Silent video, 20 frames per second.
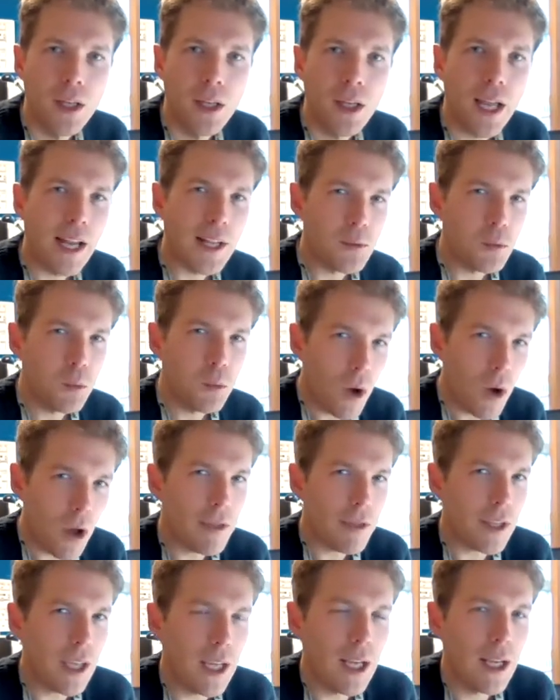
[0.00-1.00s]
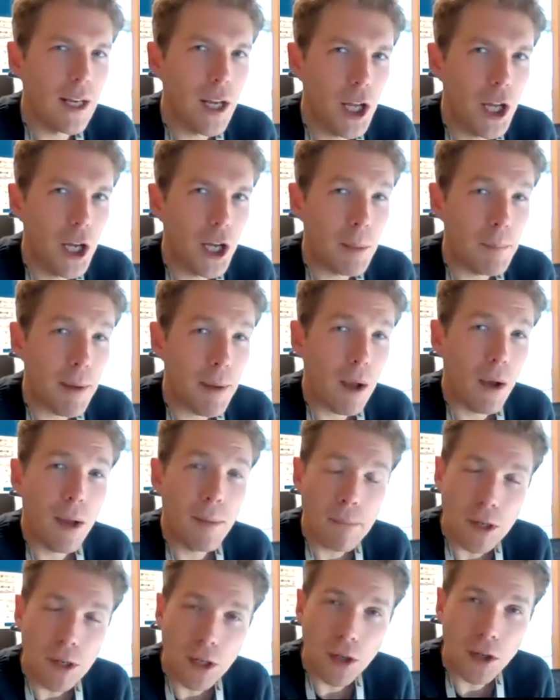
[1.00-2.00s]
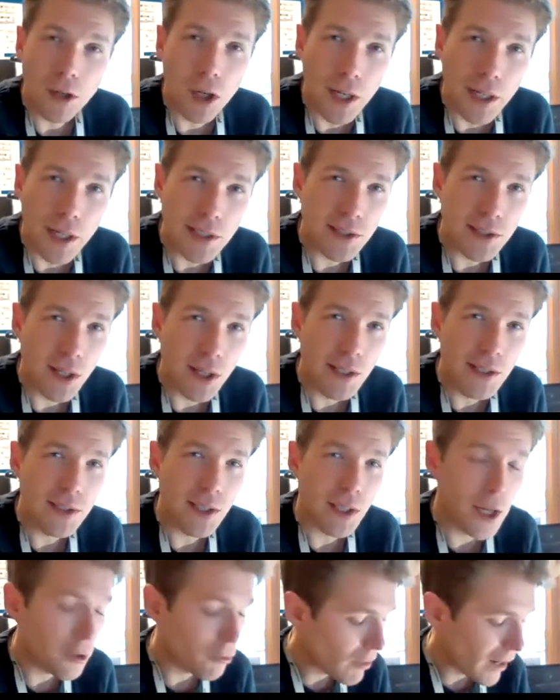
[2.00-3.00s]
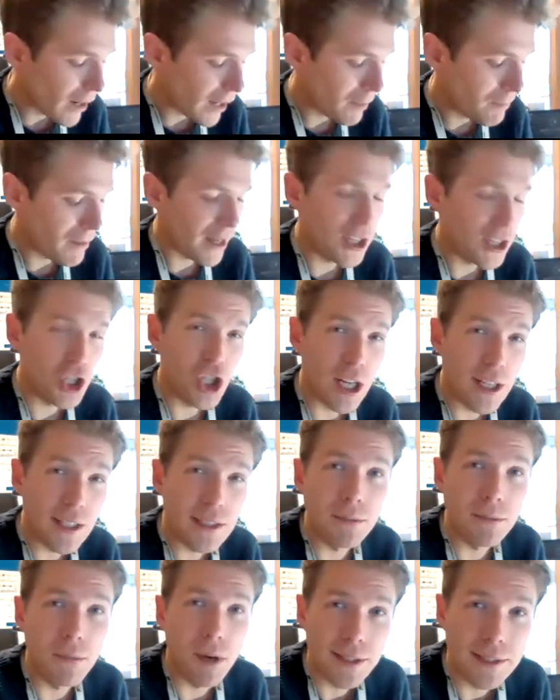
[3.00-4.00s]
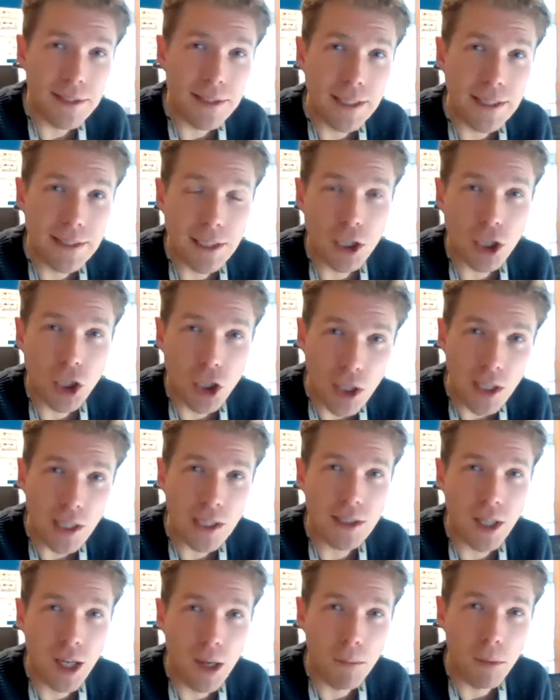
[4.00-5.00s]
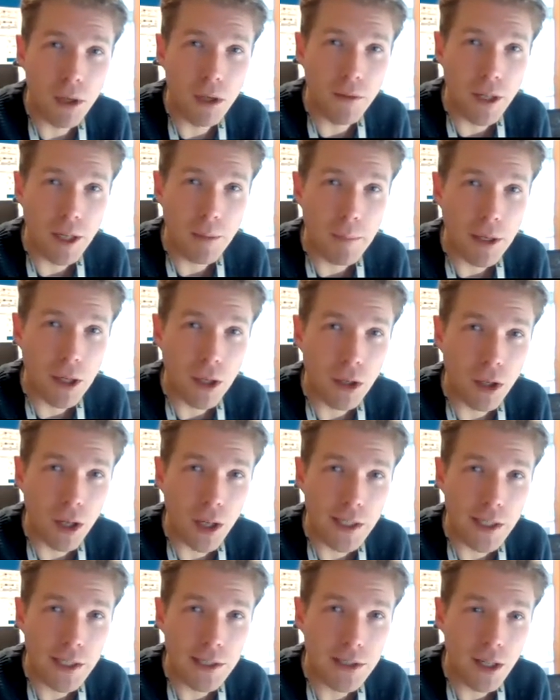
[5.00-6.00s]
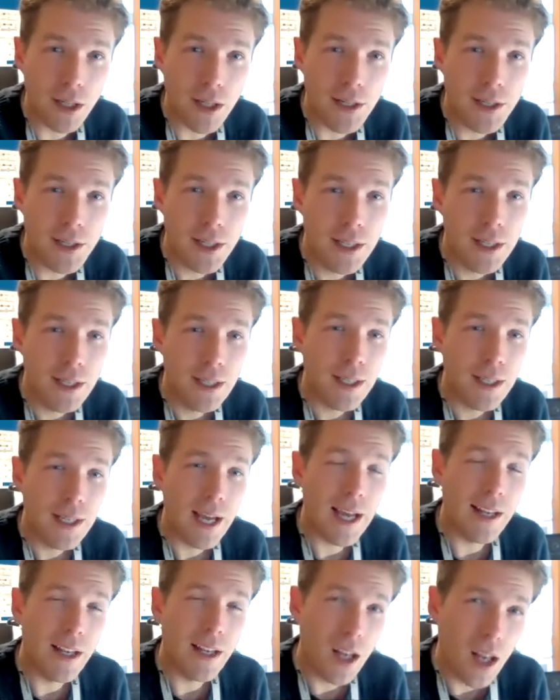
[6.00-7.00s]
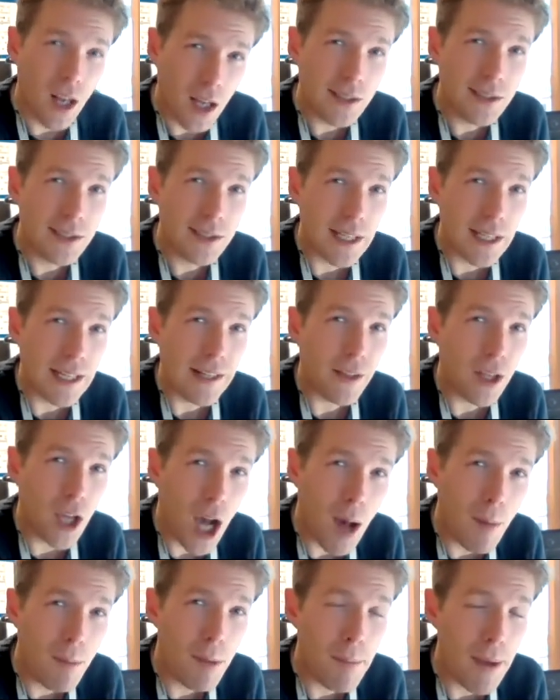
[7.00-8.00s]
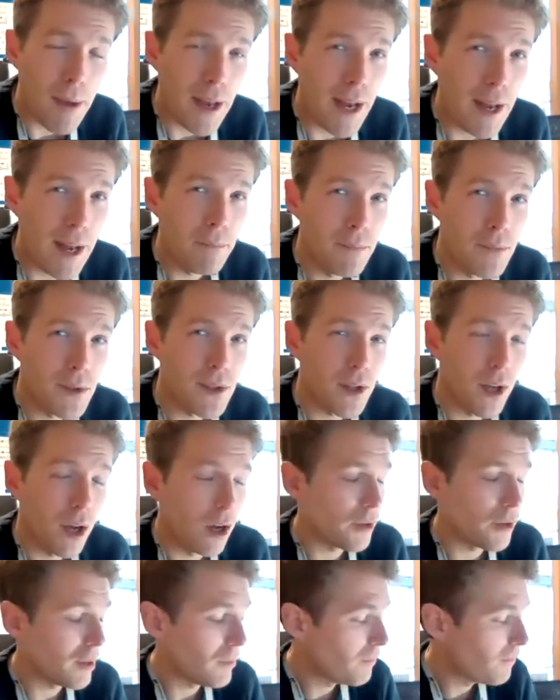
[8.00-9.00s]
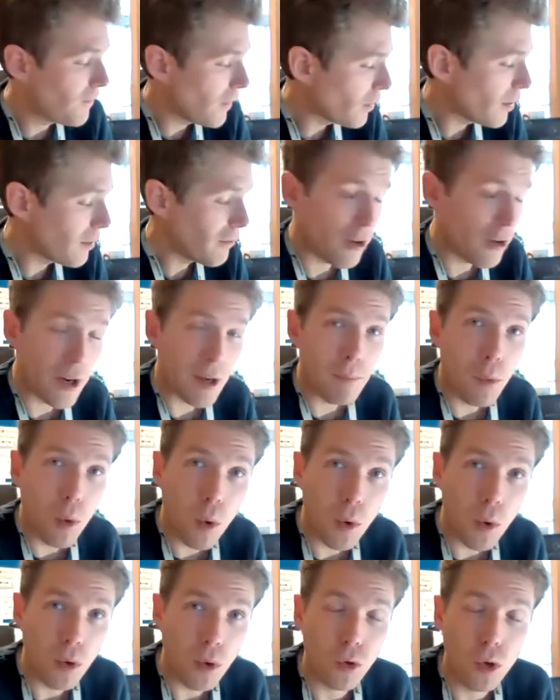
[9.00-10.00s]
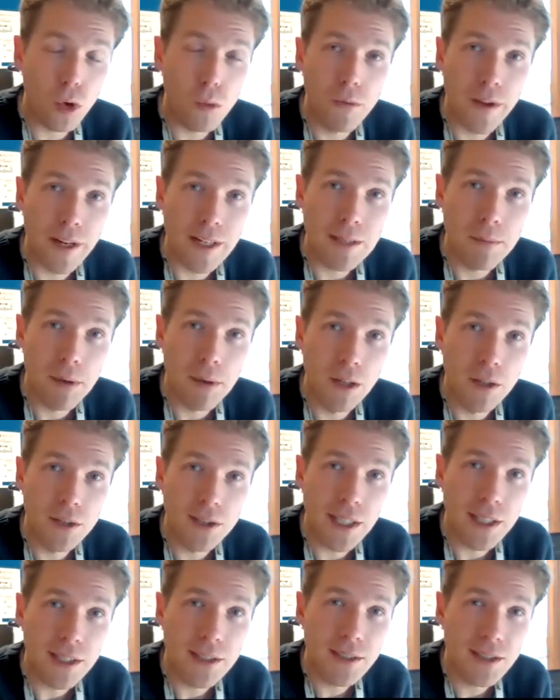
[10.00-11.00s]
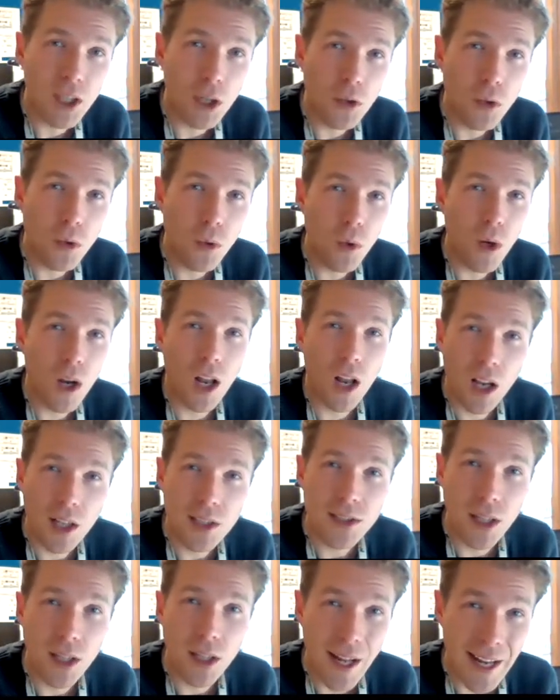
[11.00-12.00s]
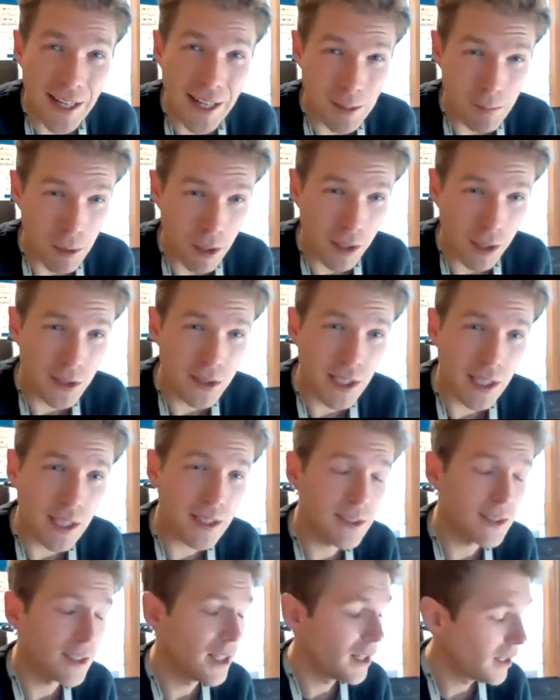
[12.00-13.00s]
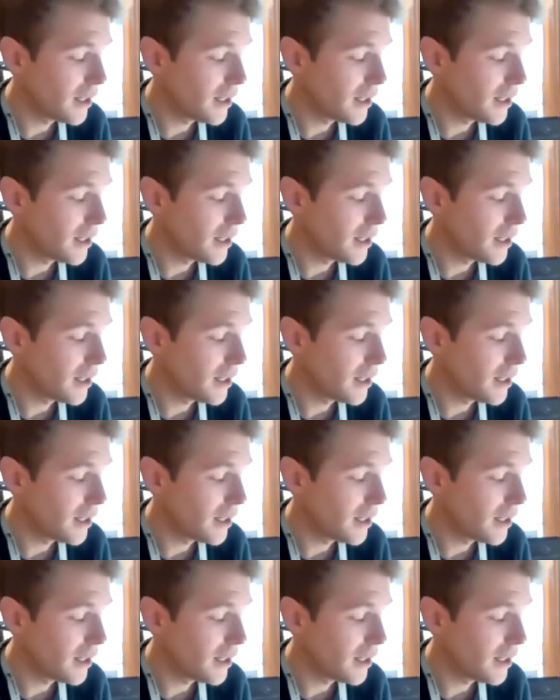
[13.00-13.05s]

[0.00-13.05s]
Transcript: It's worth thinking and learning about aminoglycosides, and I'd recommend gentamicin as a good example of an aminoglycoside. And lastly, carbapenems are a very, very important group of antibiotics, so-called last-line antibiotics,